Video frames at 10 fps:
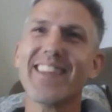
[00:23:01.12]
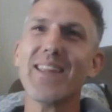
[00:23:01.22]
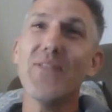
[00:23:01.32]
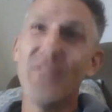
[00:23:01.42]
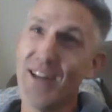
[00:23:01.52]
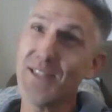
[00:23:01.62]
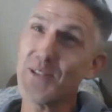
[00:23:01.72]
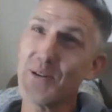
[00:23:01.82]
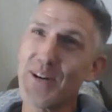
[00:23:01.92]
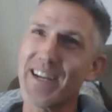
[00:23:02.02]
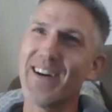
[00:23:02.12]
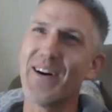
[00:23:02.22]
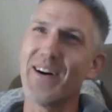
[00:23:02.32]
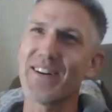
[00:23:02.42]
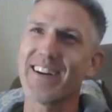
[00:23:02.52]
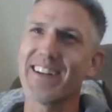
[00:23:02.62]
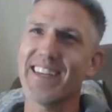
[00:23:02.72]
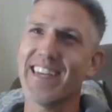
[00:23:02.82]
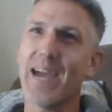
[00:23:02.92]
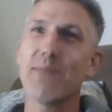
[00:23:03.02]
fun story. Our
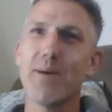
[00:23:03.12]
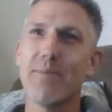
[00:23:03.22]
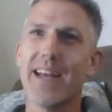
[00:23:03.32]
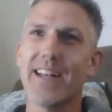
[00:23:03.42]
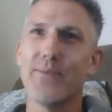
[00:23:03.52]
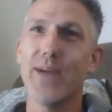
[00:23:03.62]
cameraman that we